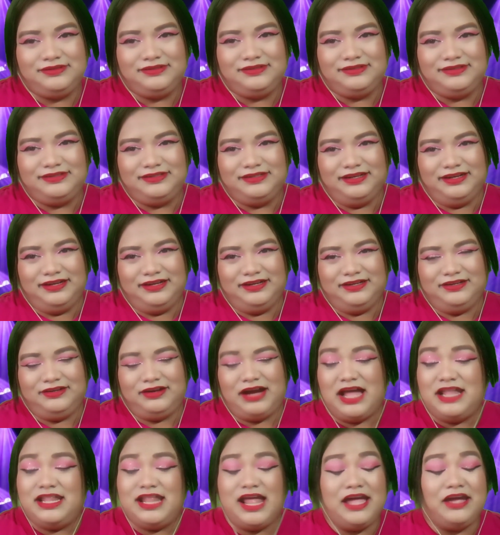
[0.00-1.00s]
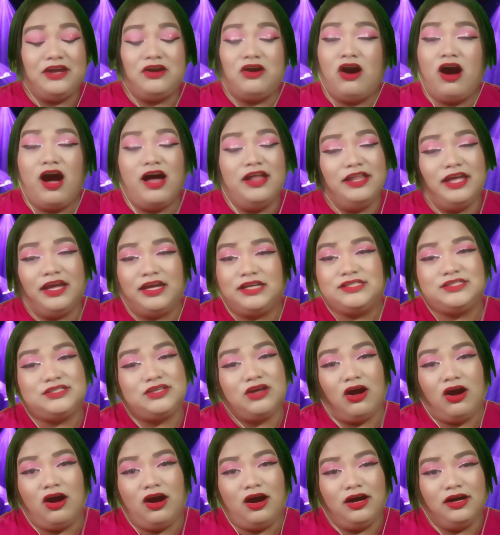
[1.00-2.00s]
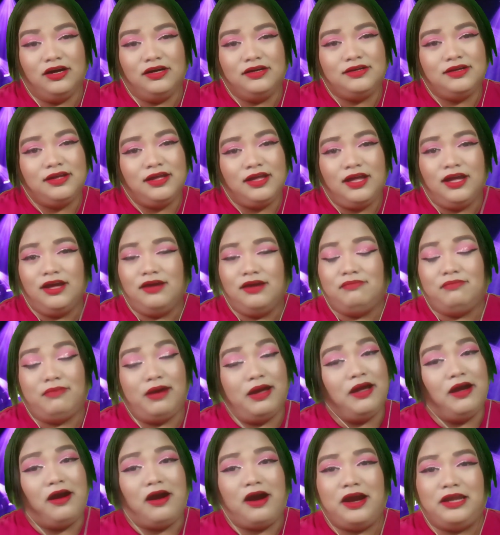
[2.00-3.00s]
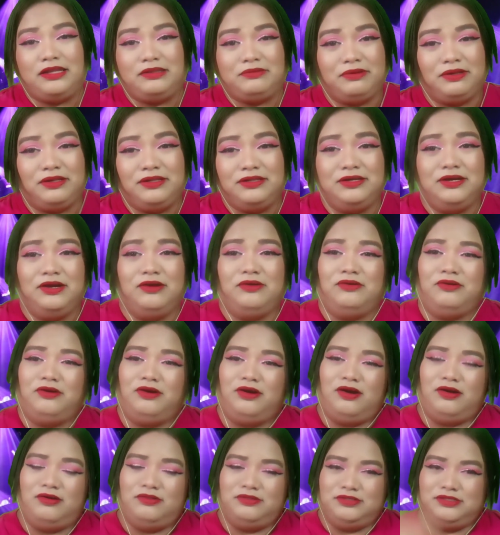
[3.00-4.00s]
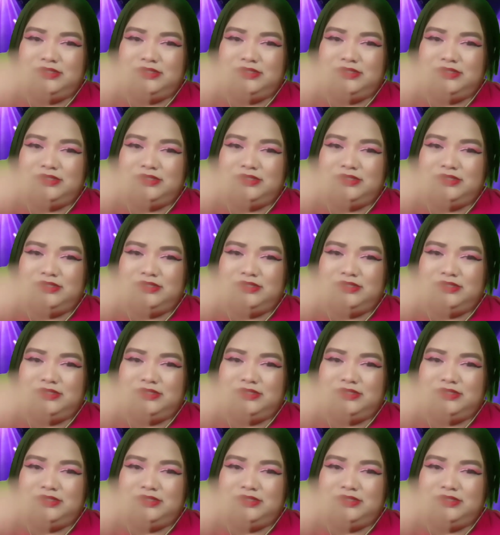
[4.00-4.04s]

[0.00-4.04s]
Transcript: An iconic song, My Heart Will Go On.